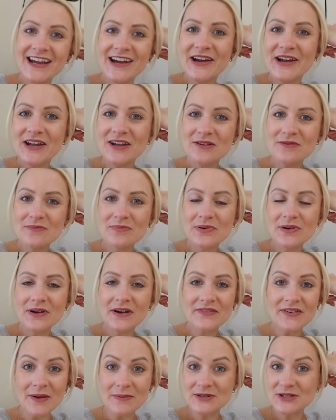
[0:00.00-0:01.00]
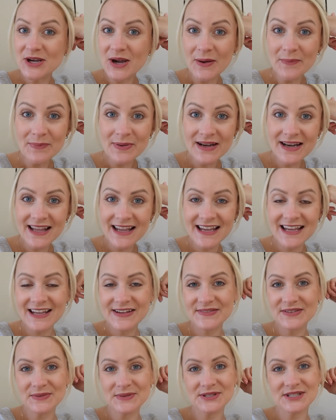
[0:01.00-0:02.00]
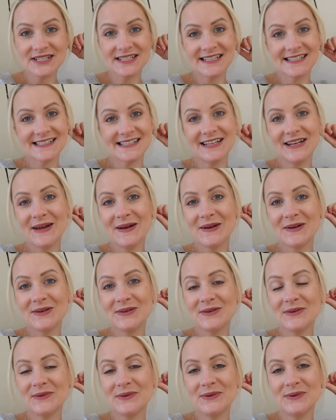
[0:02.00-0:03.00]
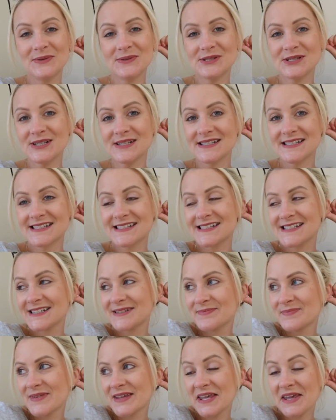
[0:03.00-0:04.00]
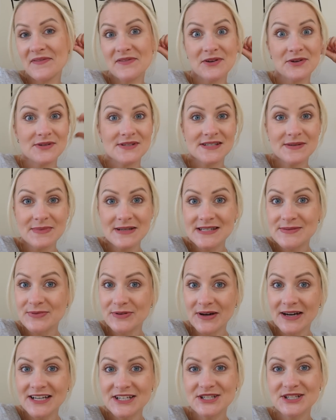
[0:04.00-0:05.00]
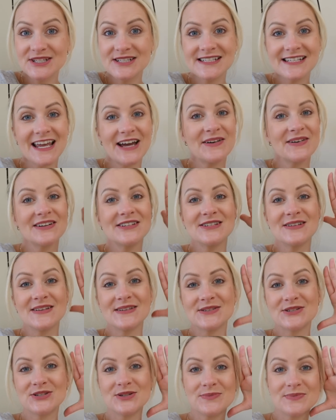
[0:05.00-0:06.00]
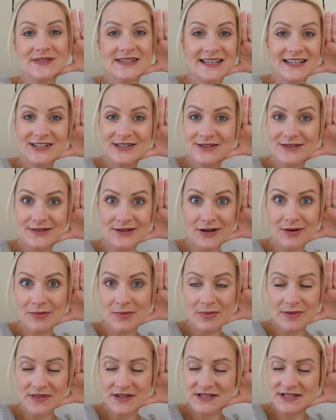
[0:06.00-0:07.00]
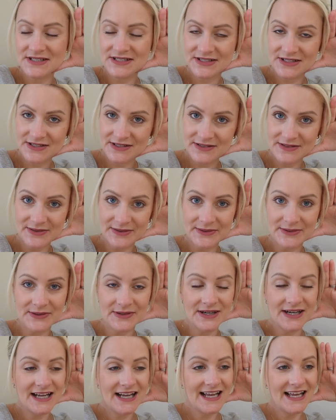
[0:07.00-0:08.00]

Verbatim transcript: I hope I've kept you company if you're watching this alone, or just giving you some inspiration to get on and do those jobs that you can't be bothered to do, or